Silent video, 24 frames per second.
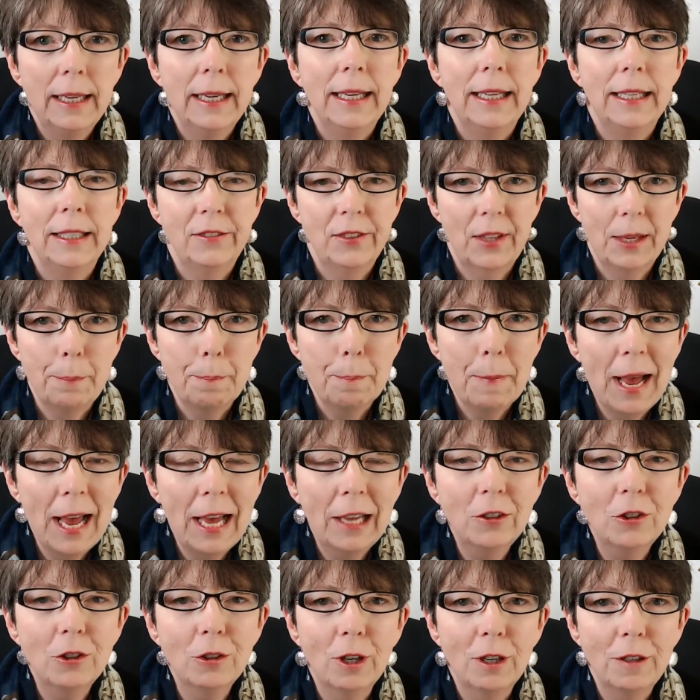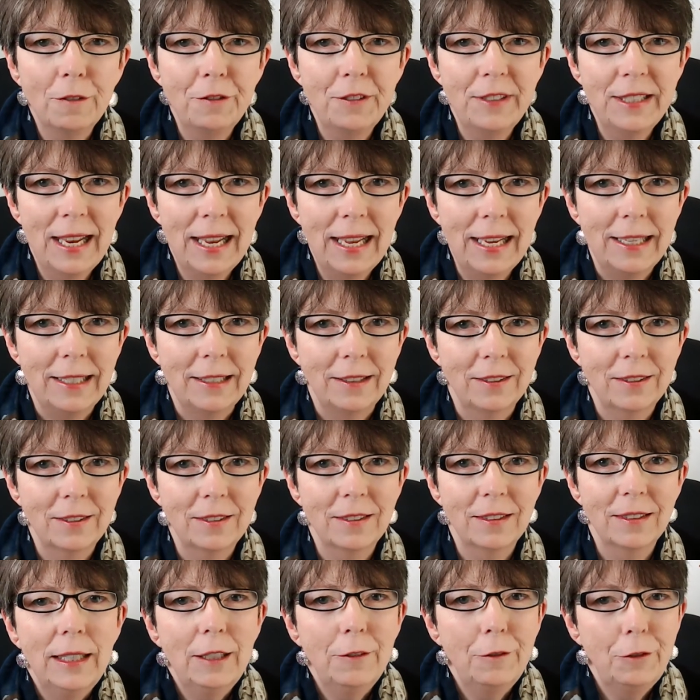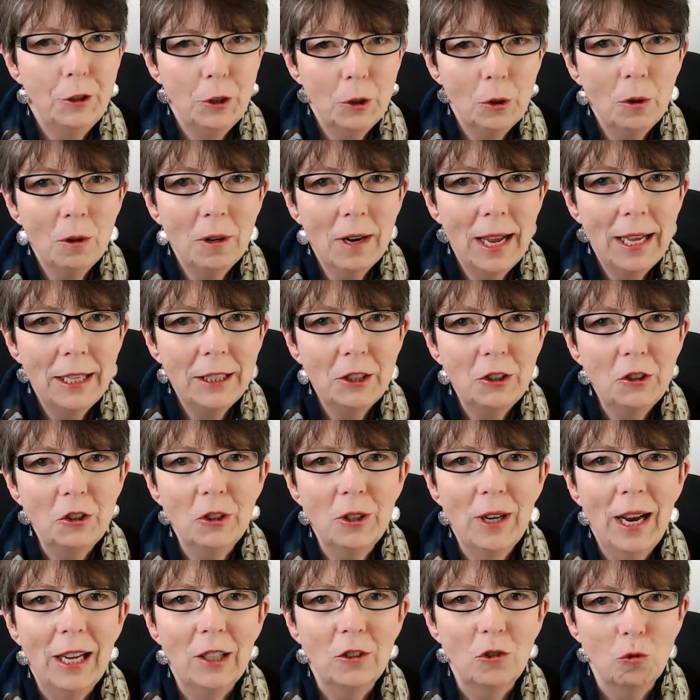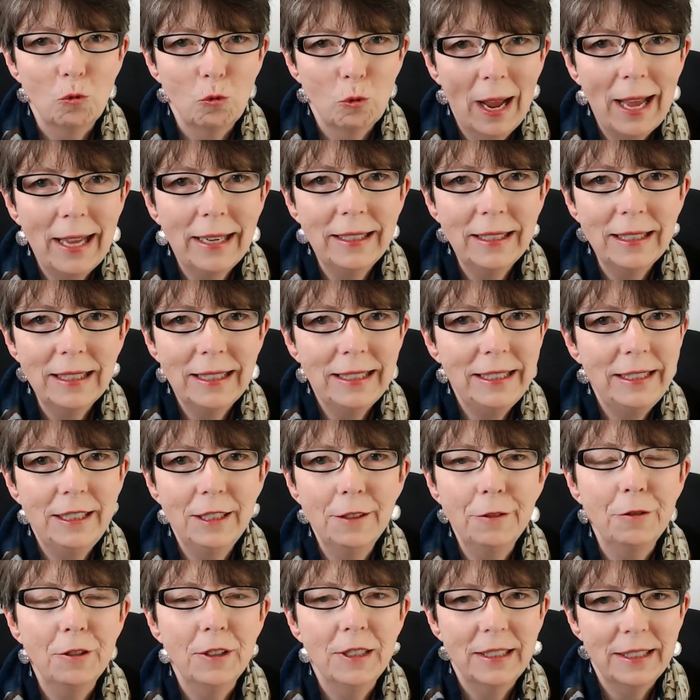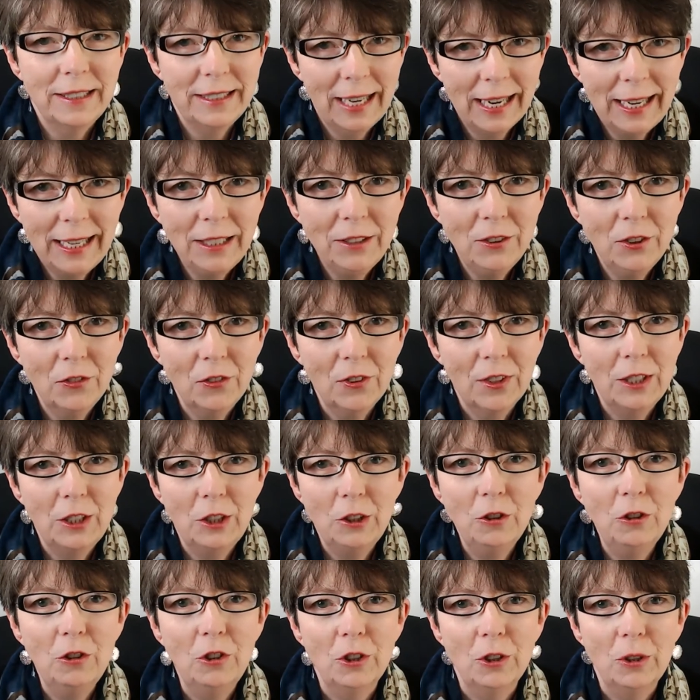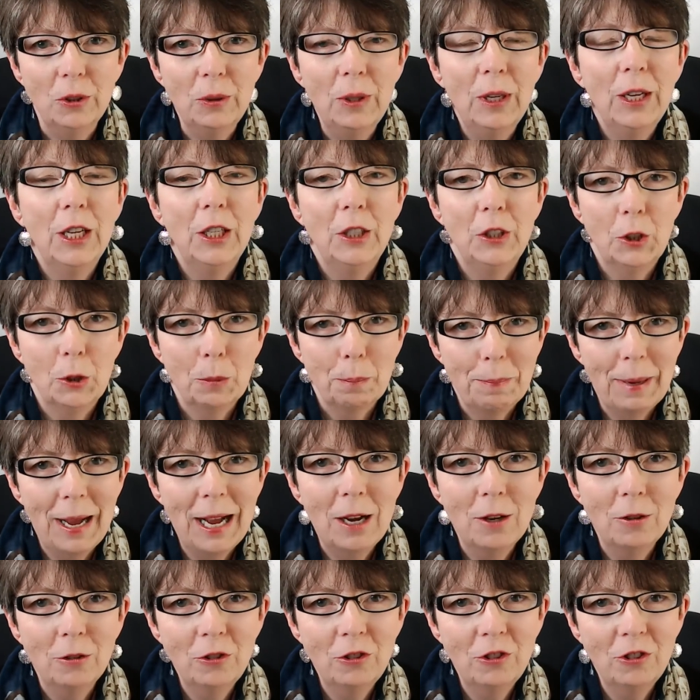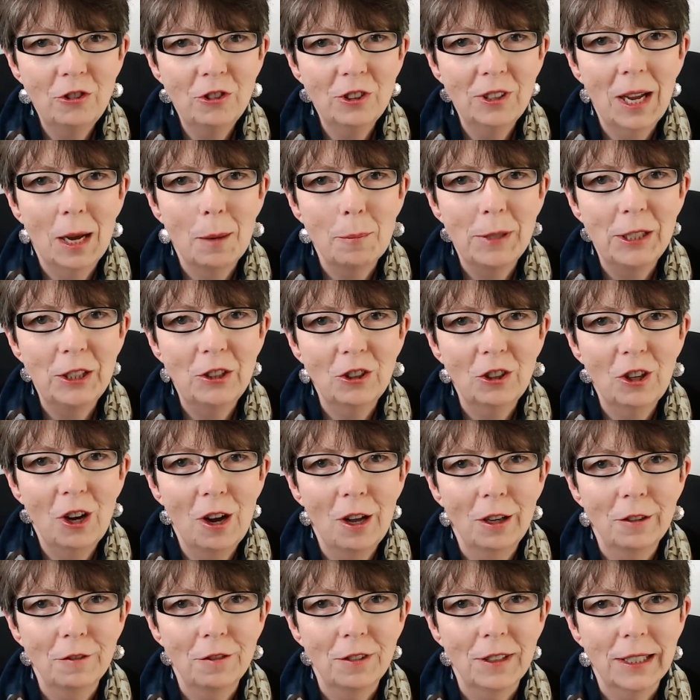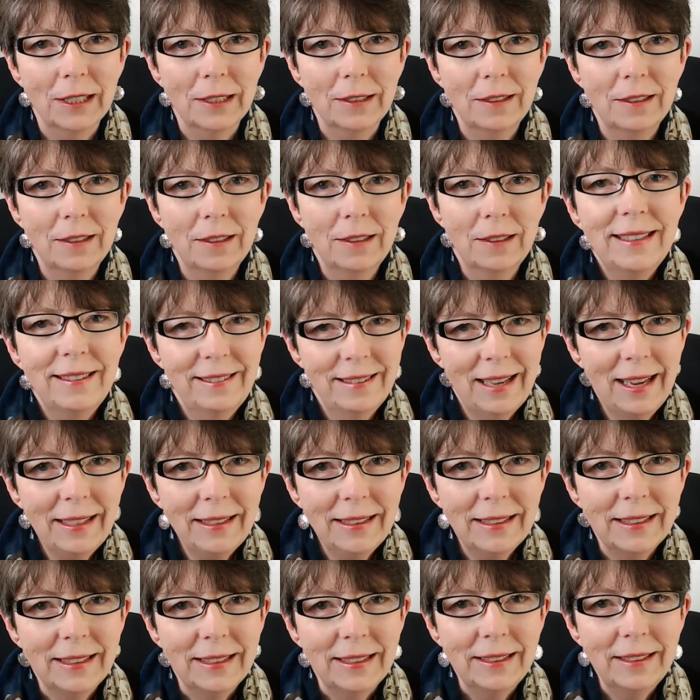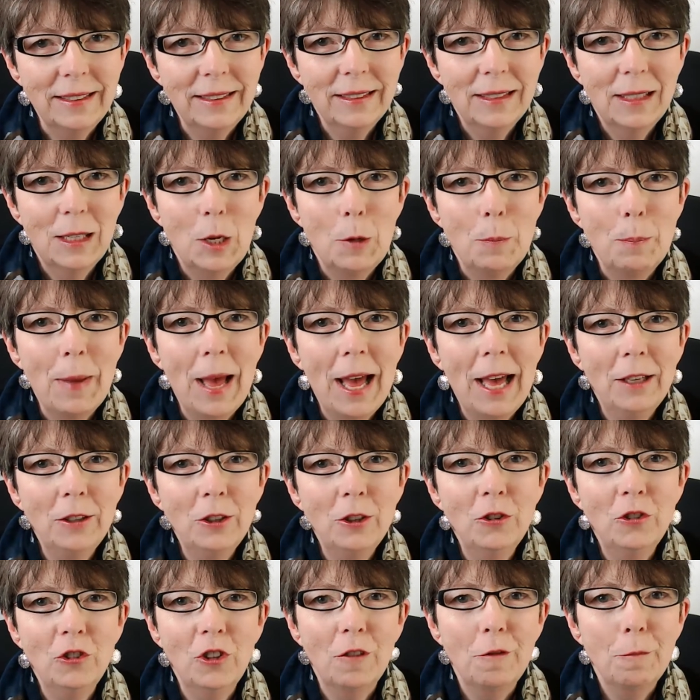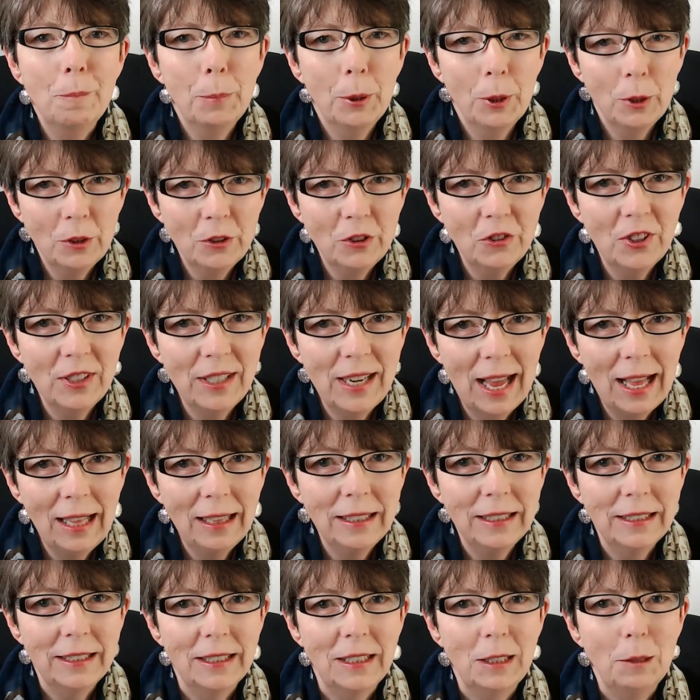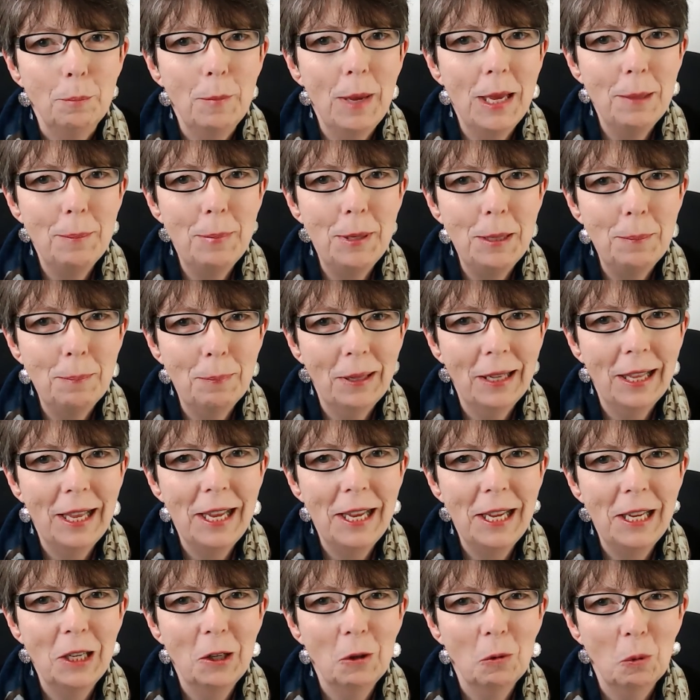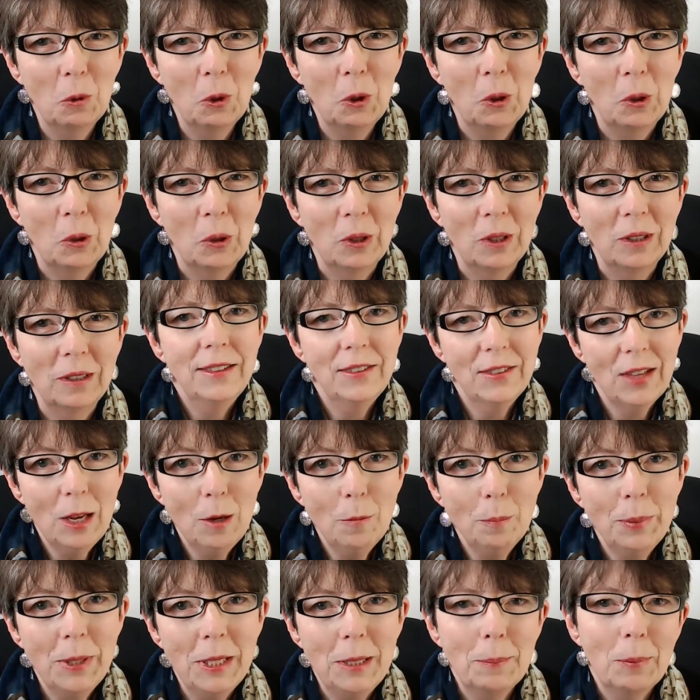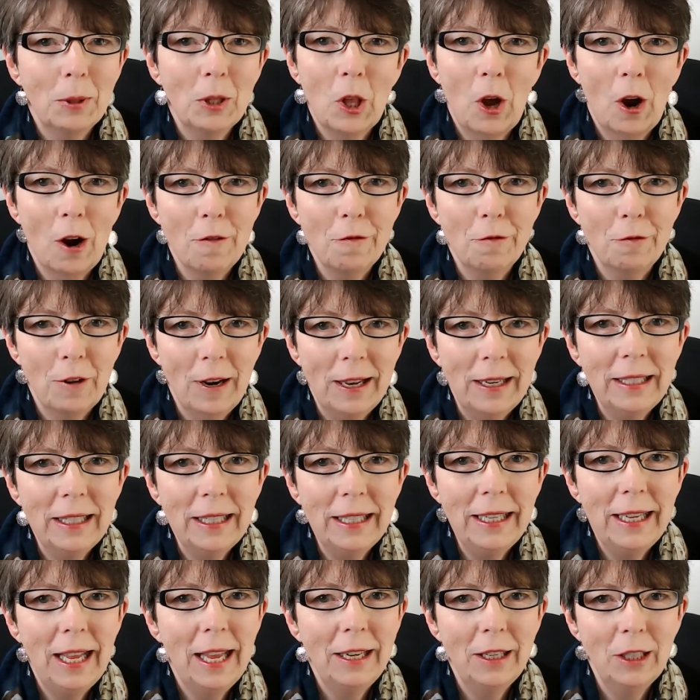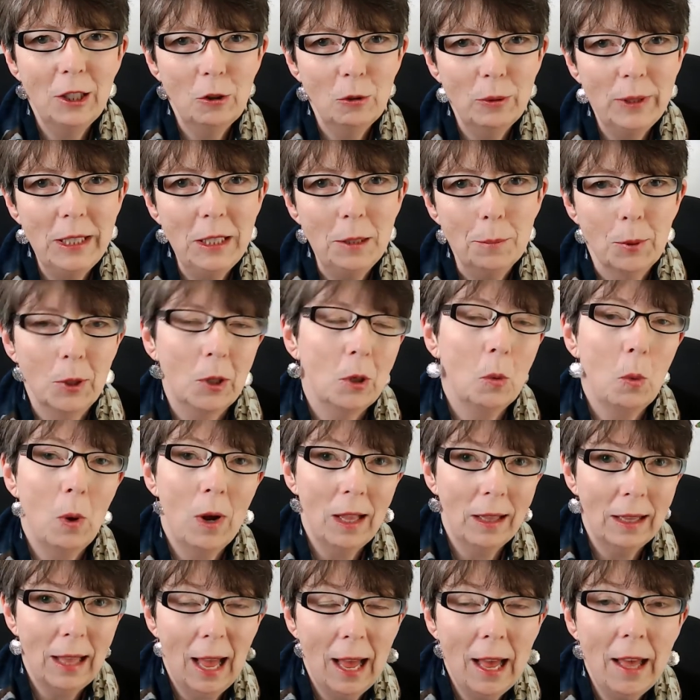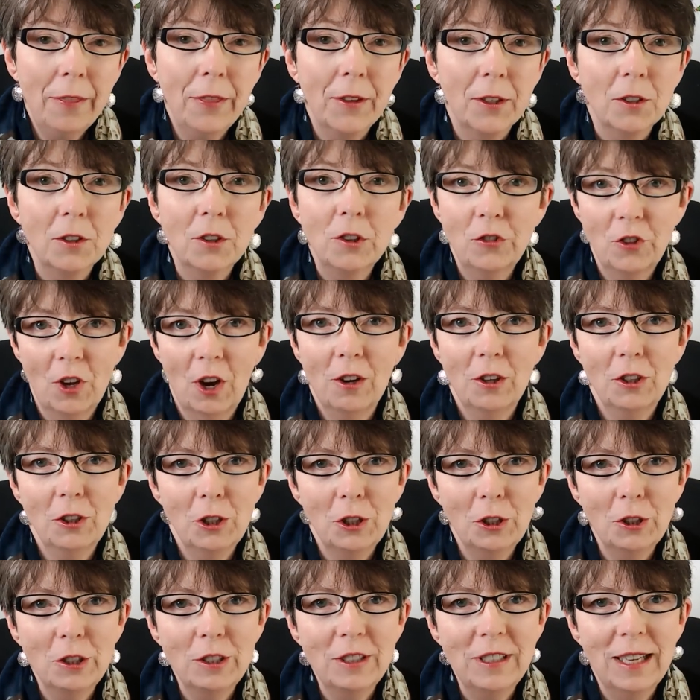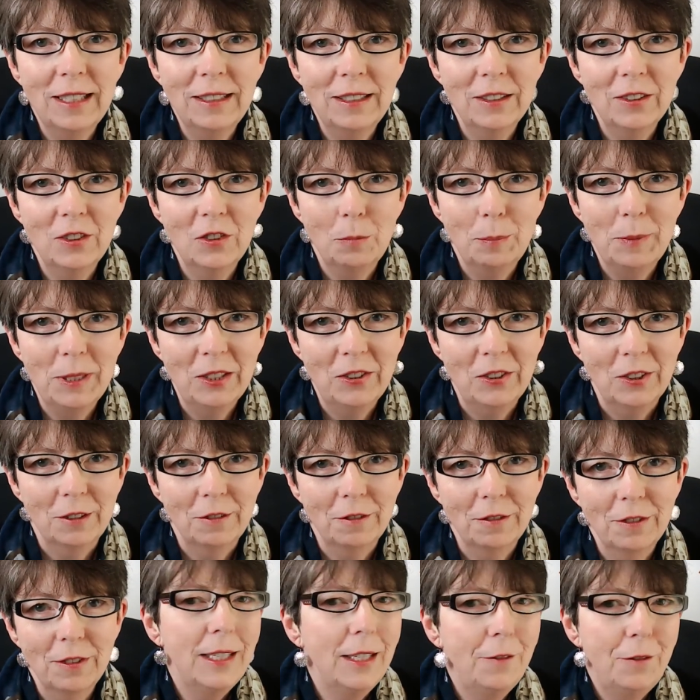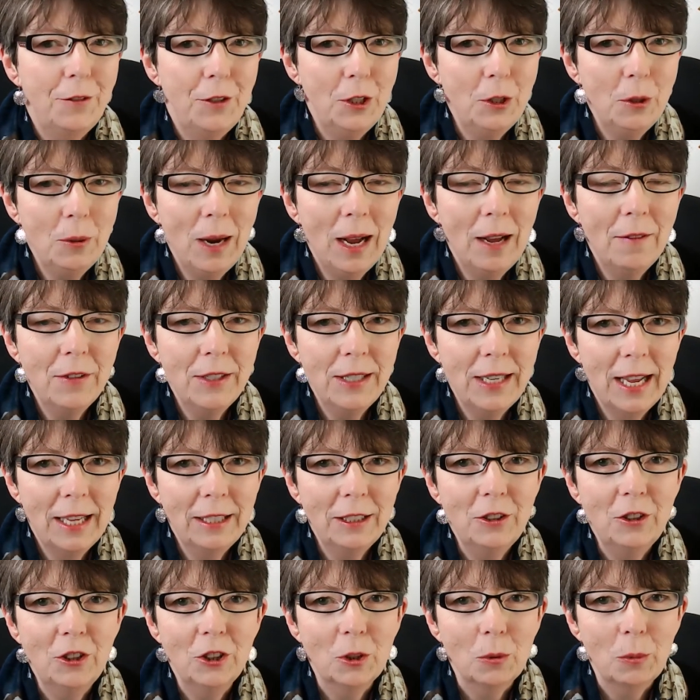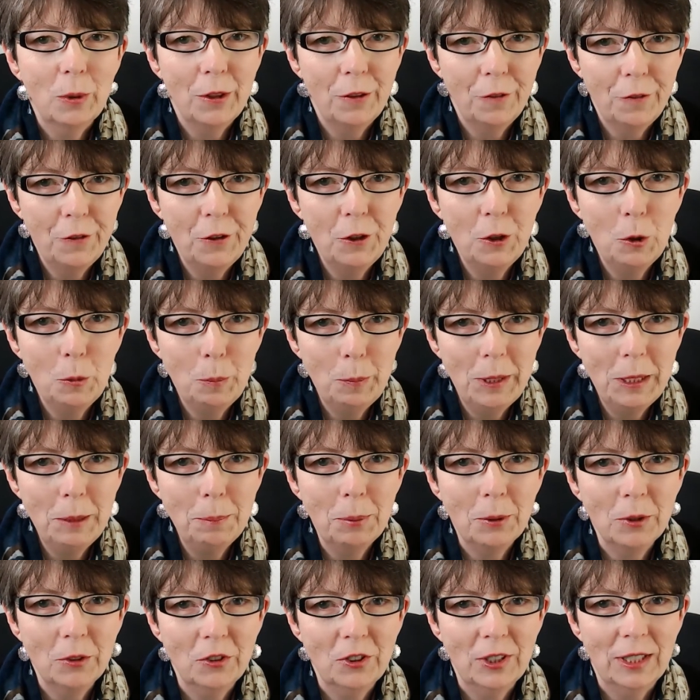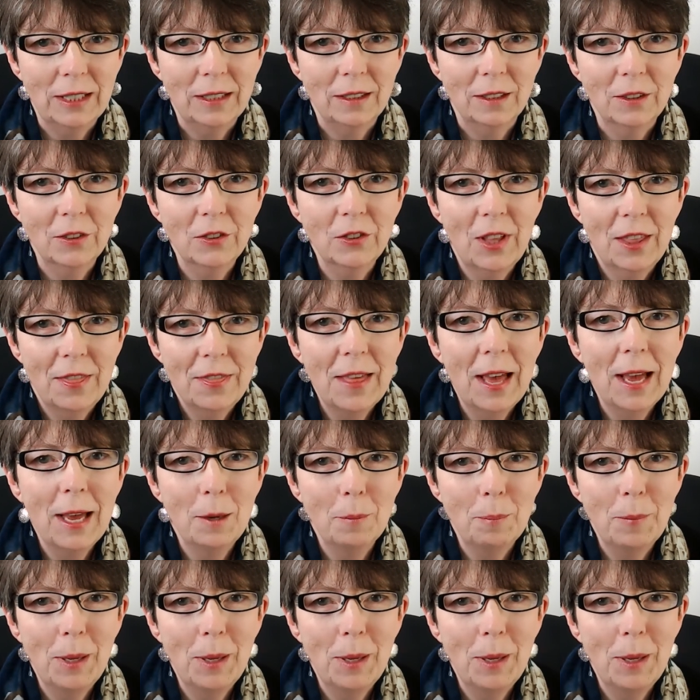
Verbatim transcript: It's a matter of taste. If your editor has radically different tastes than you do, you're bound to come into conflict. Second, Matters of personality may be playing a role. Some people are friendly and agreeable, while others are curt and dismissive. If you have an editor with few people skills, that